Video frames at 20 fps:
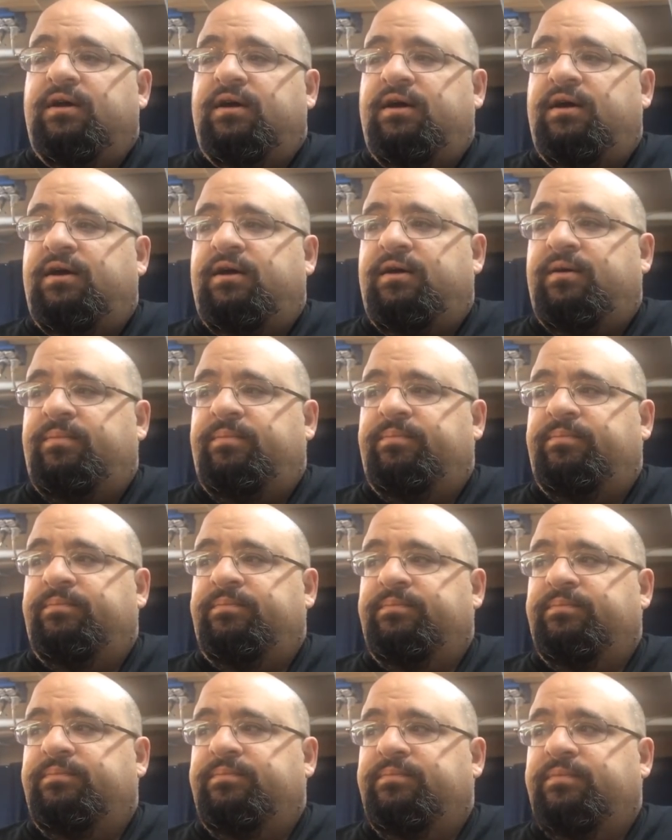
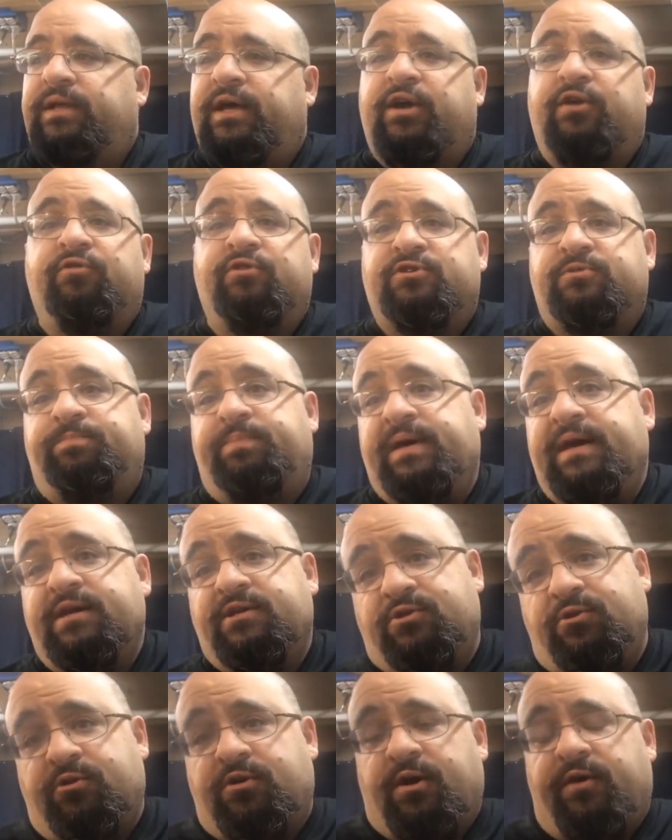like Chris
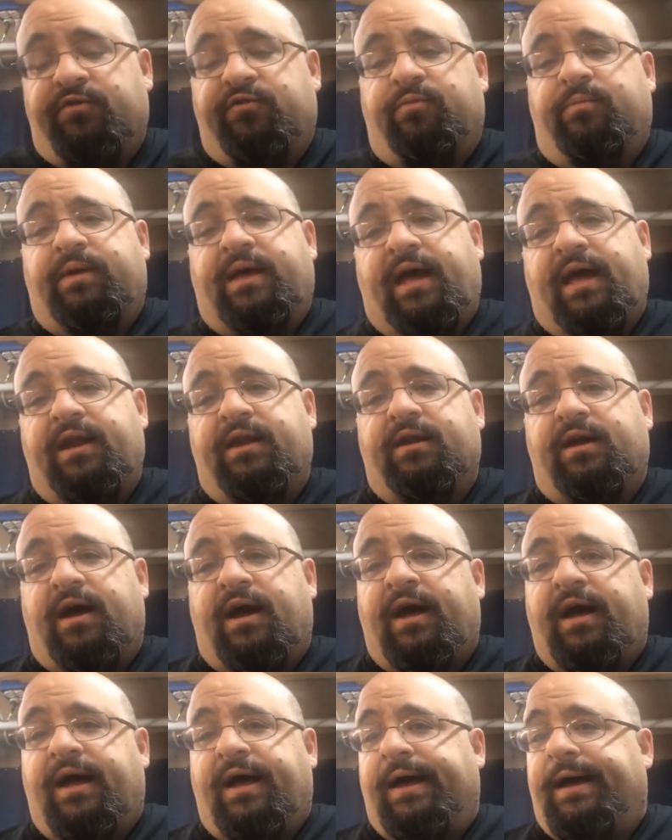Biggs, who comes from
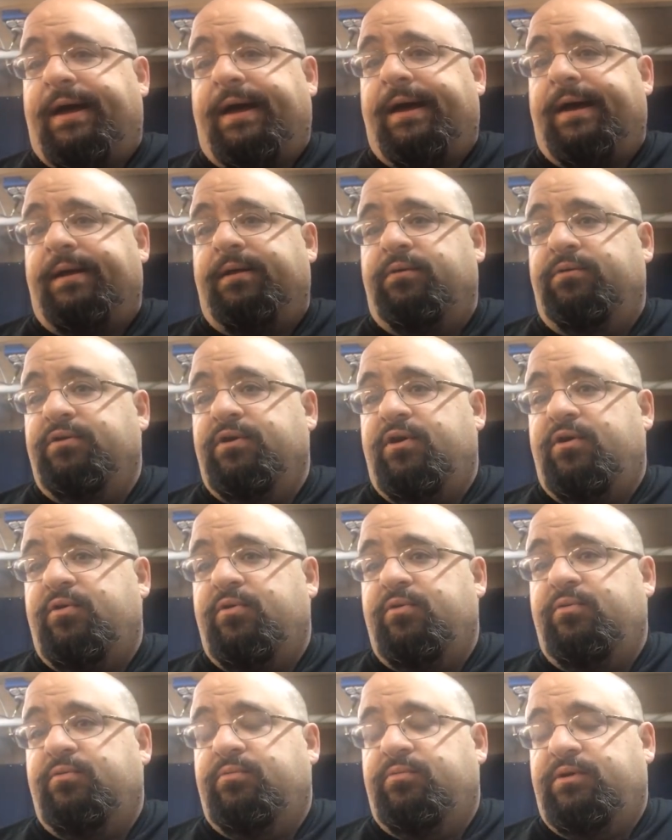Canada, I don't
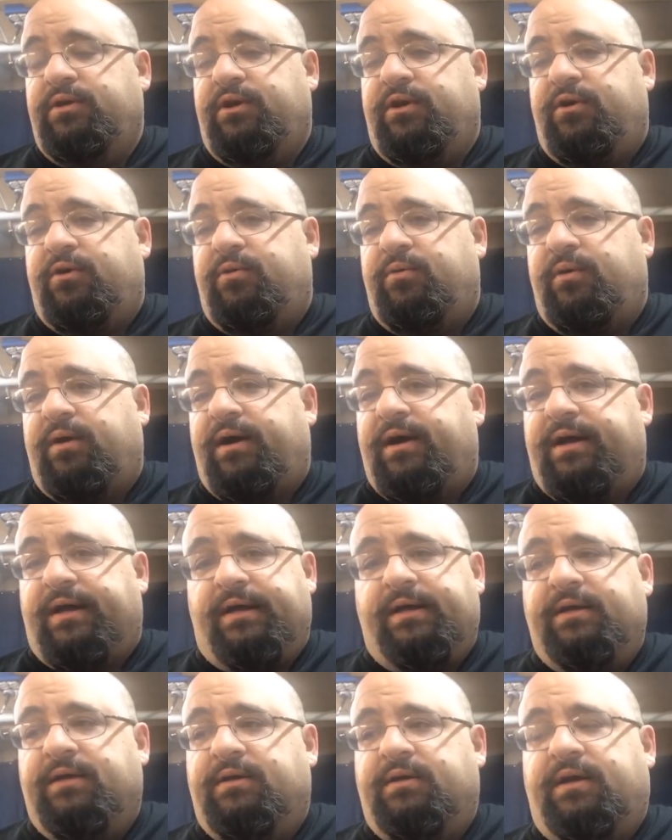know, you know,
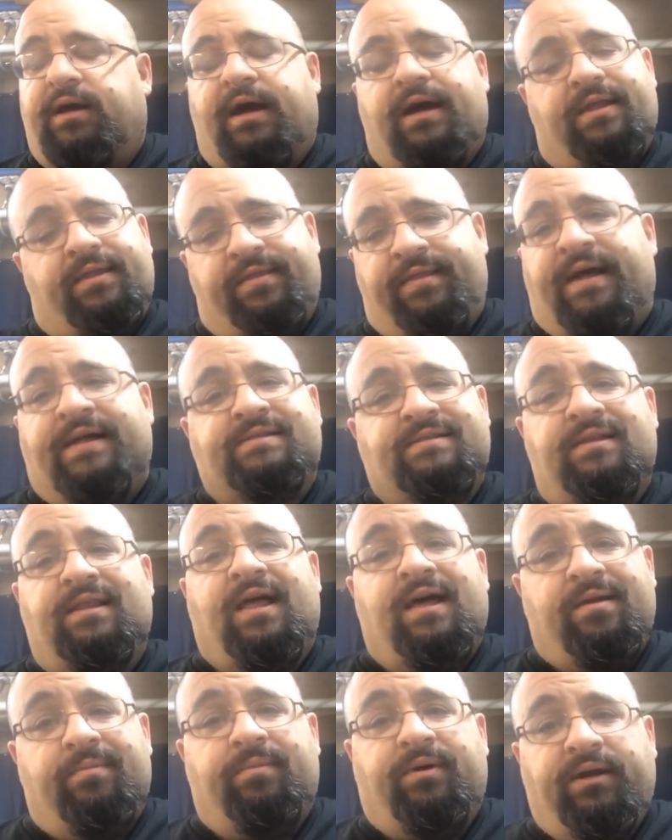that's a
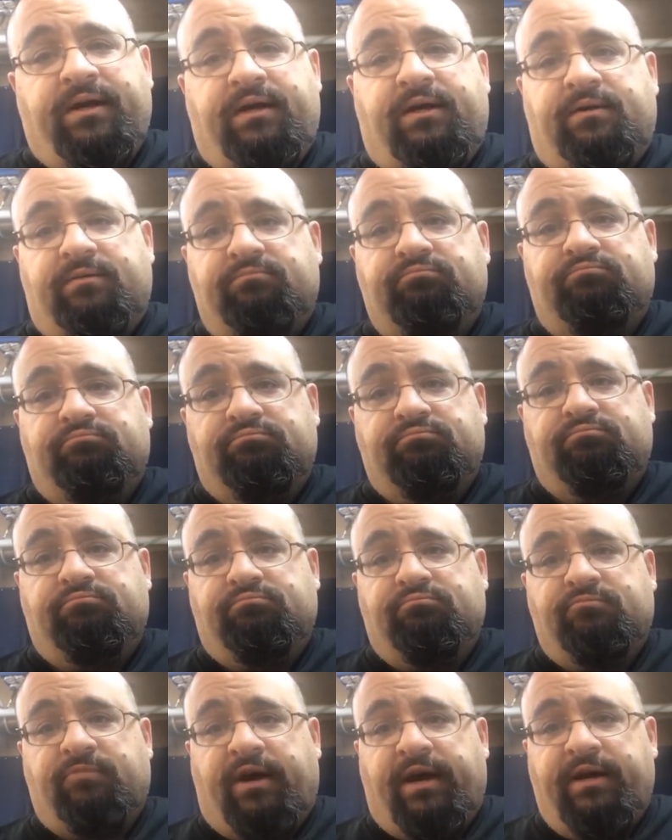lot of money,
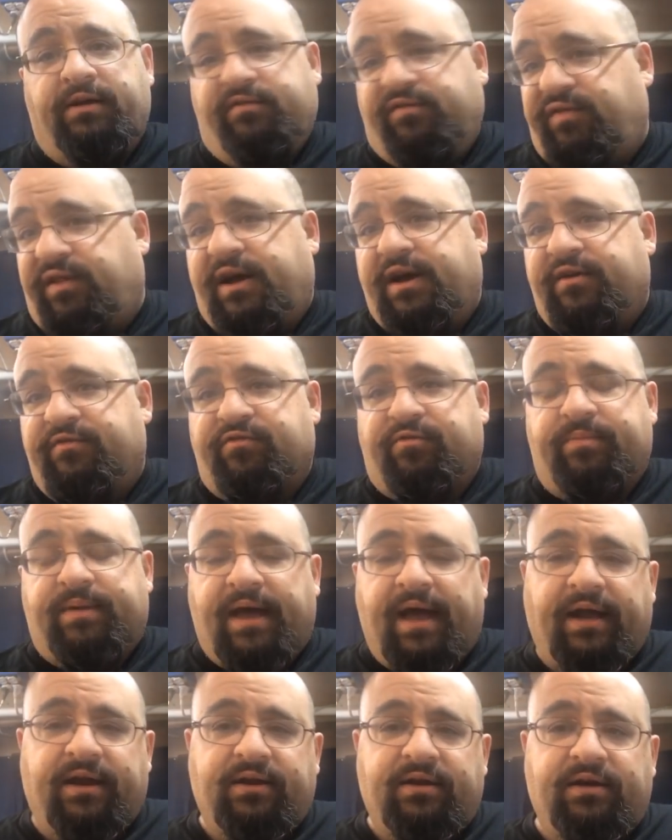right? Flying from
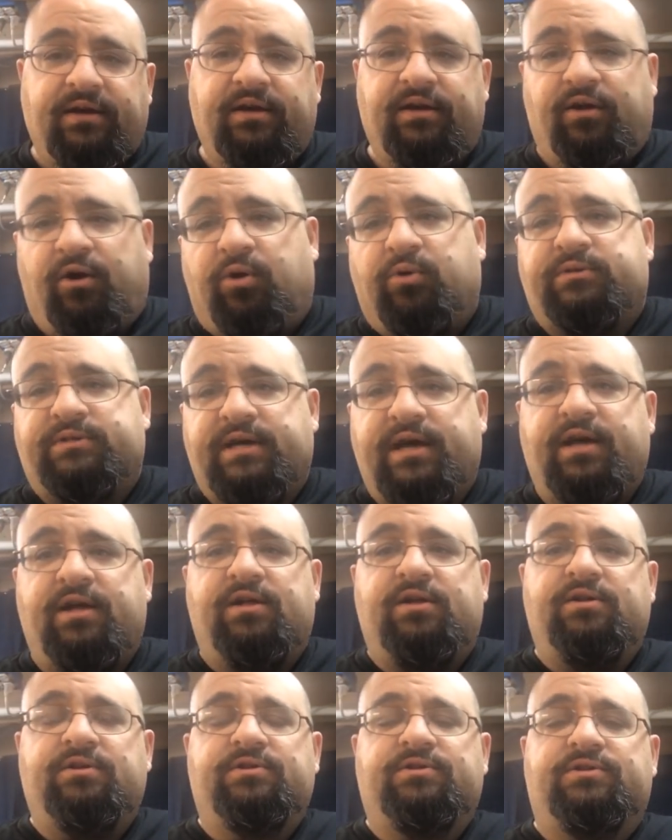Canada,
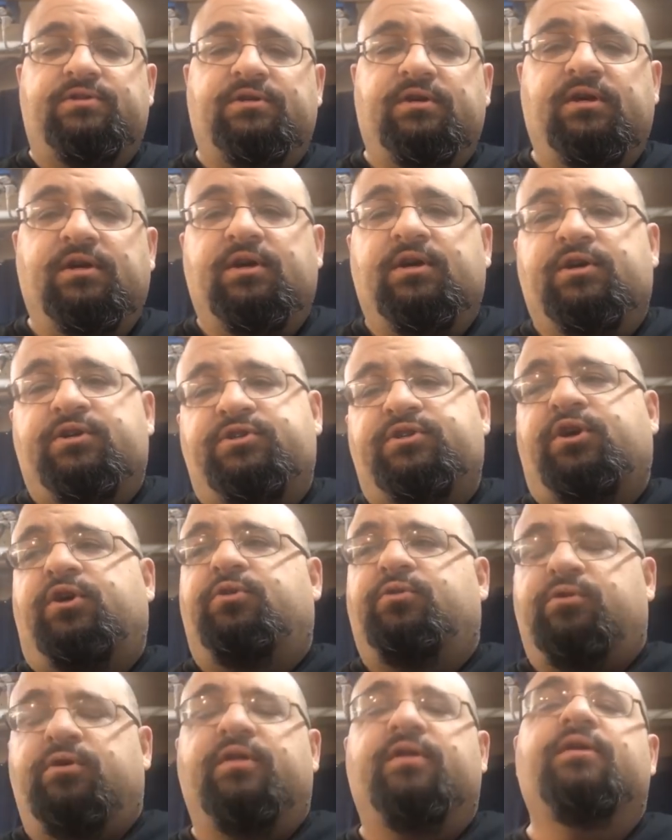hotels.
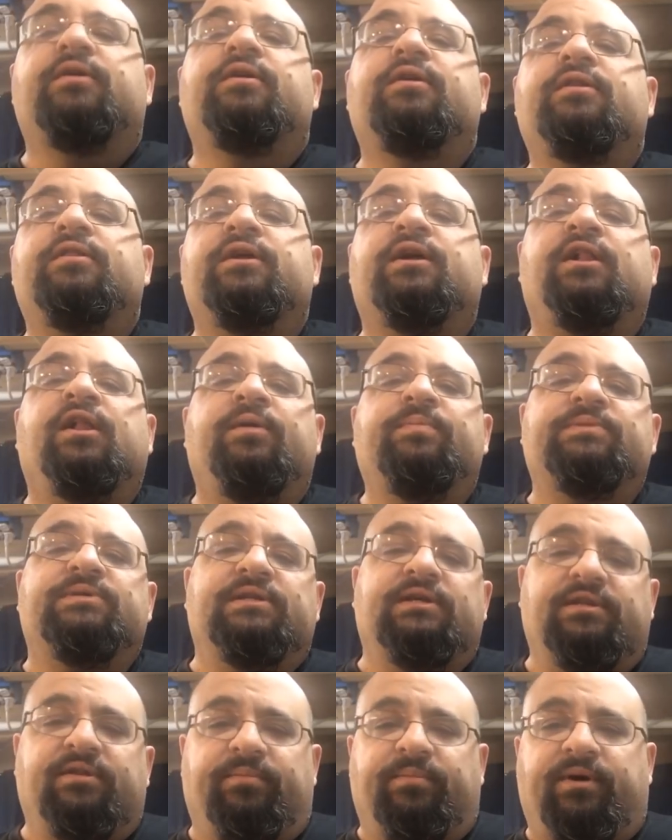So the clubs
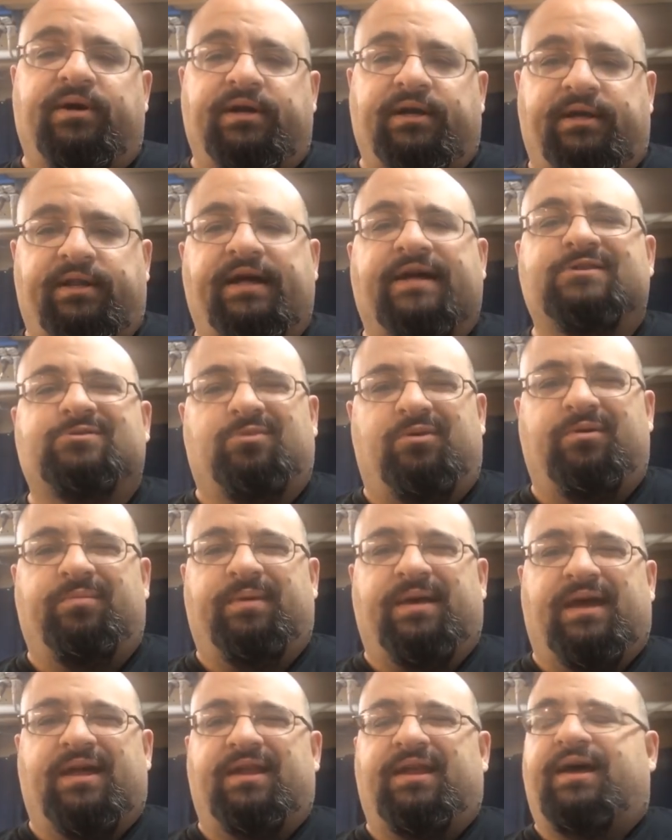need the money. That's what
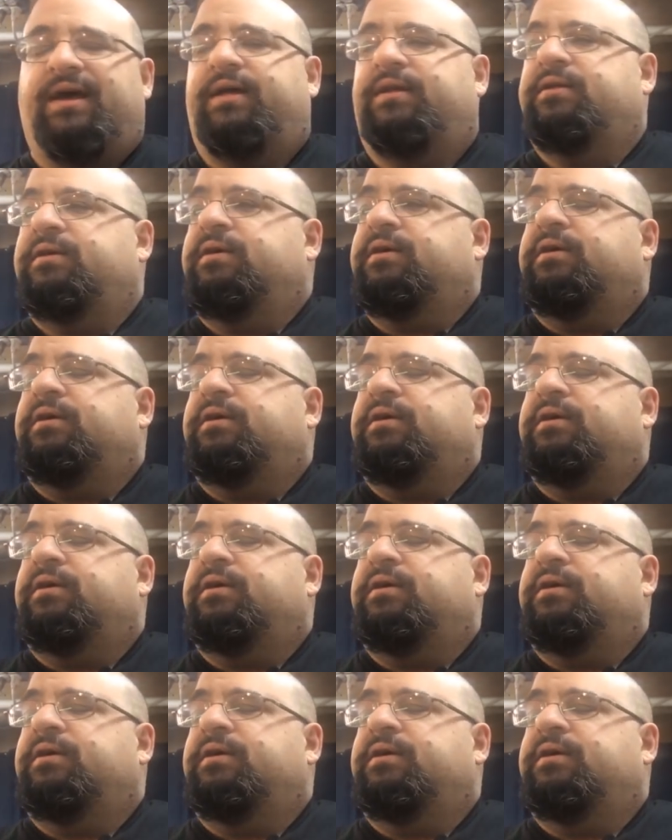I'm getting at.